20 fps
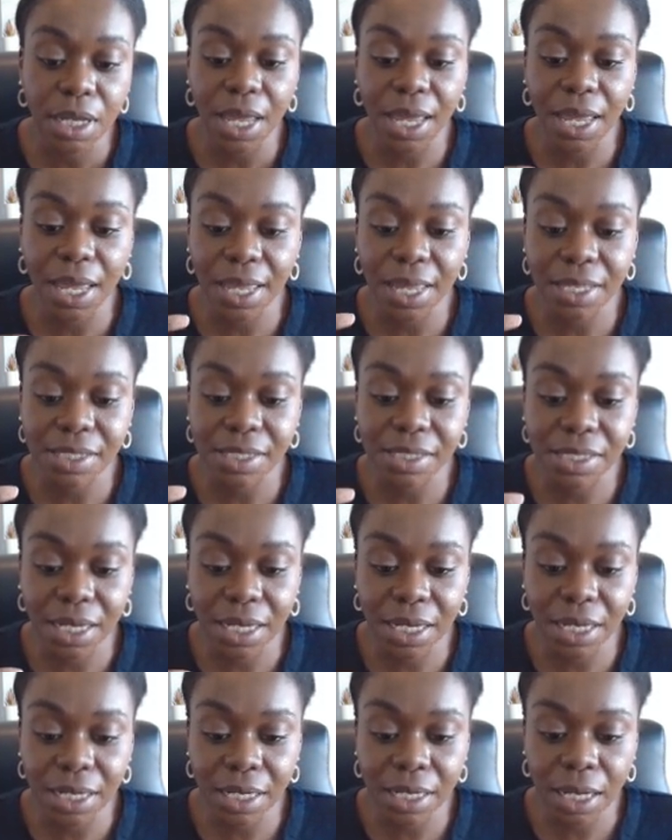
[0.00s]
And
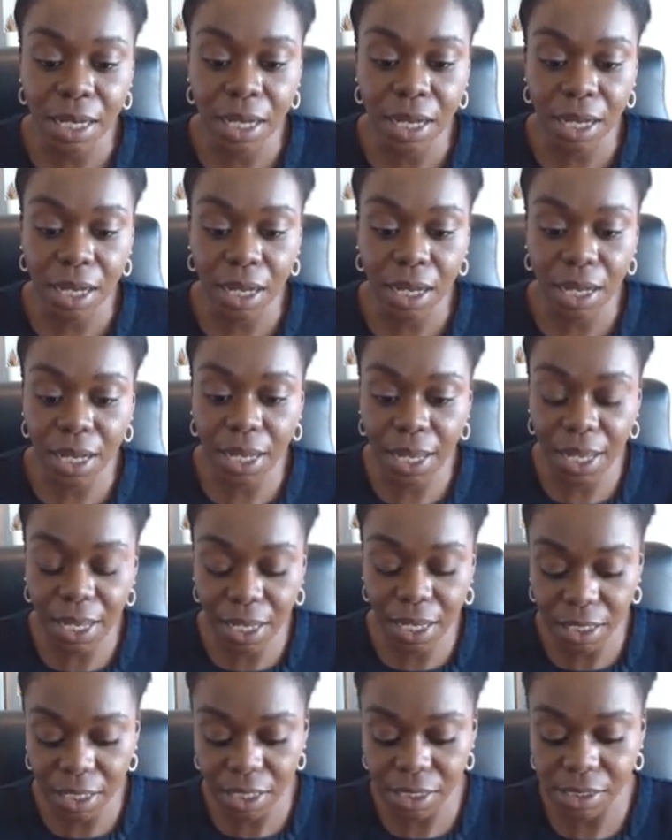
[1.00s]
then I
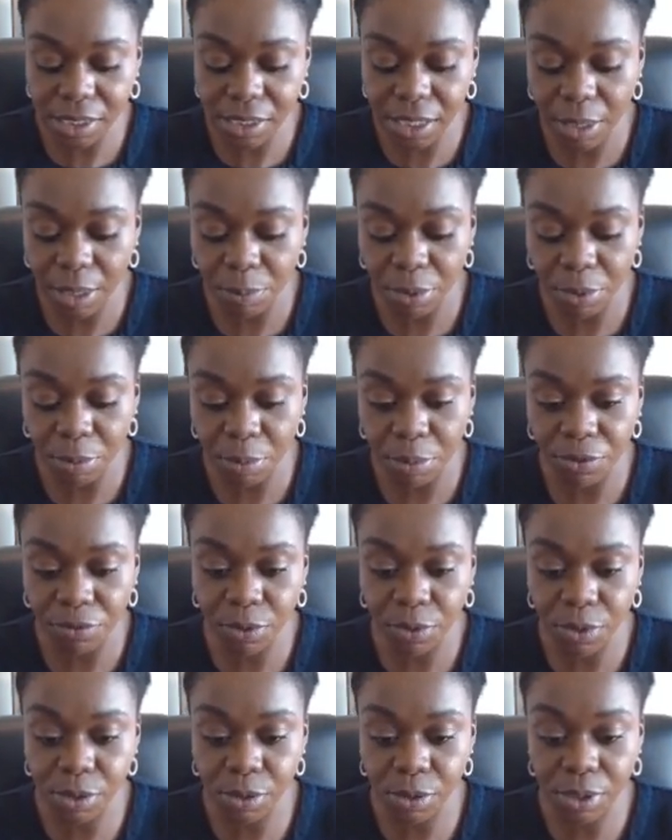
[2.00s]
had a typo
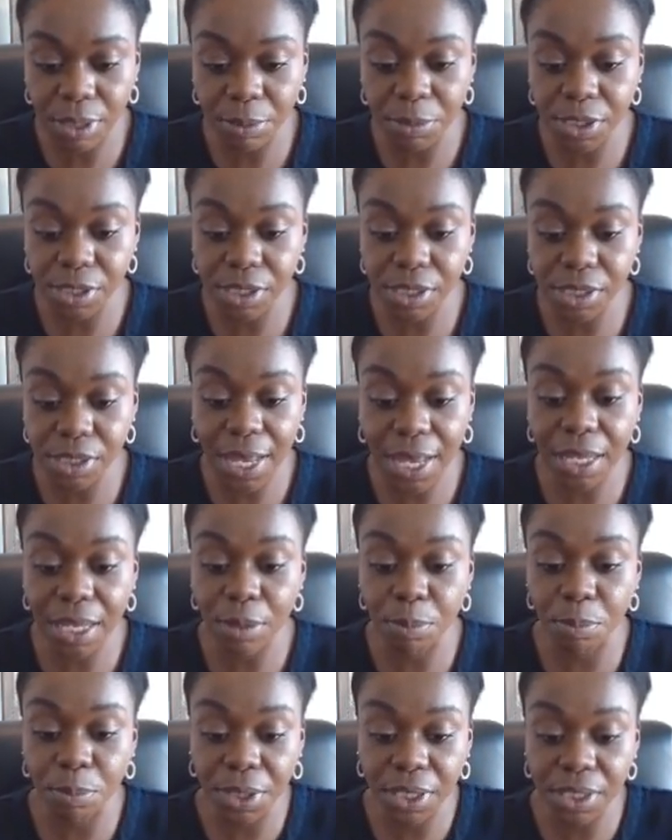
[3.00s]
before, so let me just
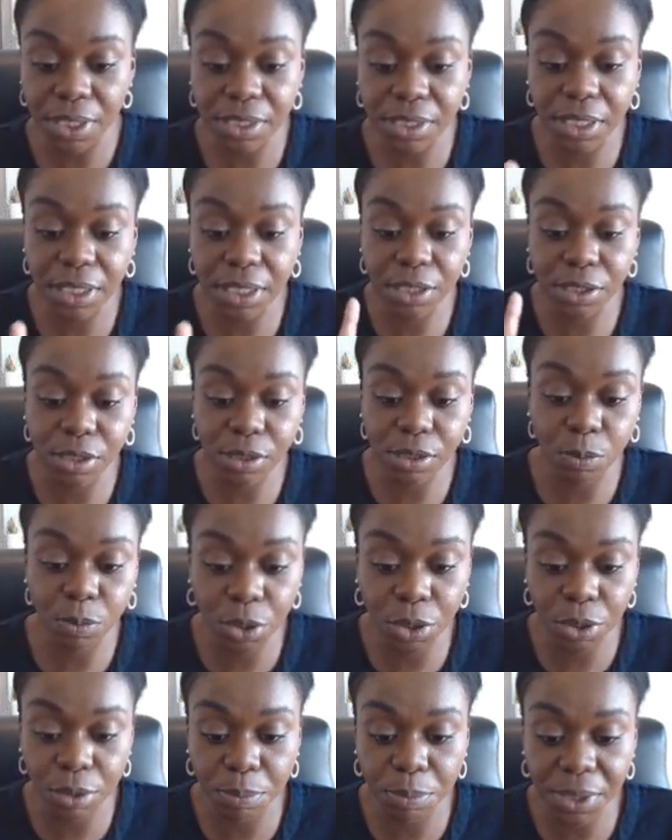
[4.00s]
add building. There's a
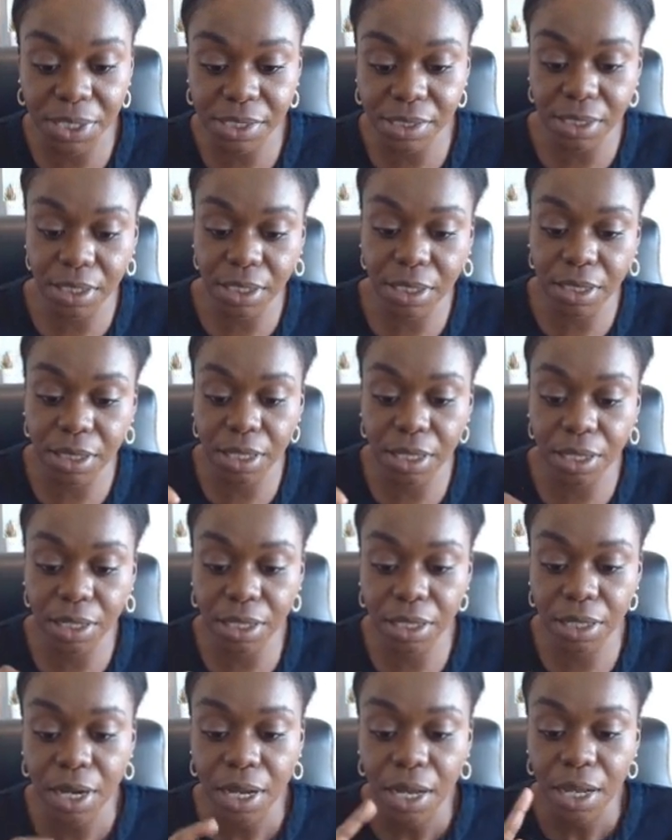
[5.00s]
word missing
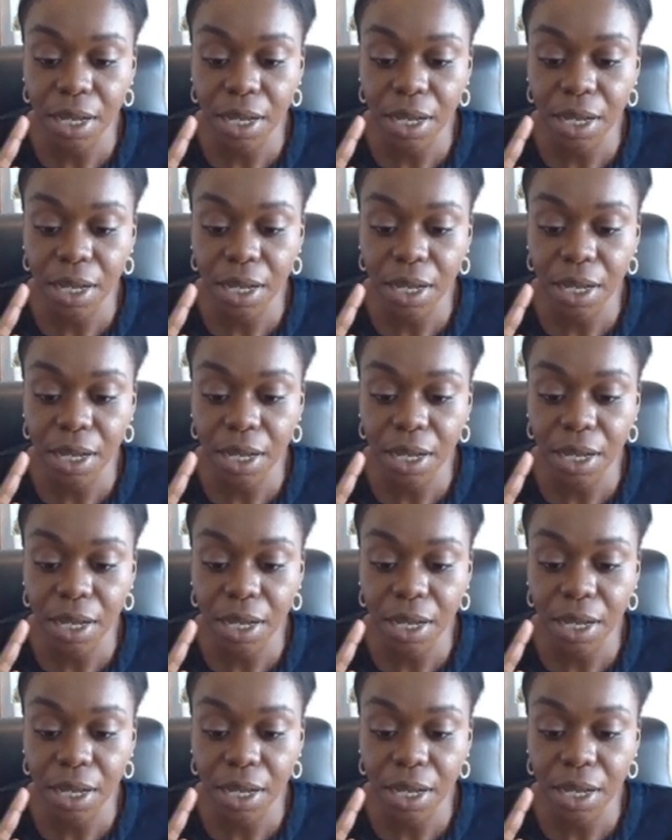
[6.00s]
there.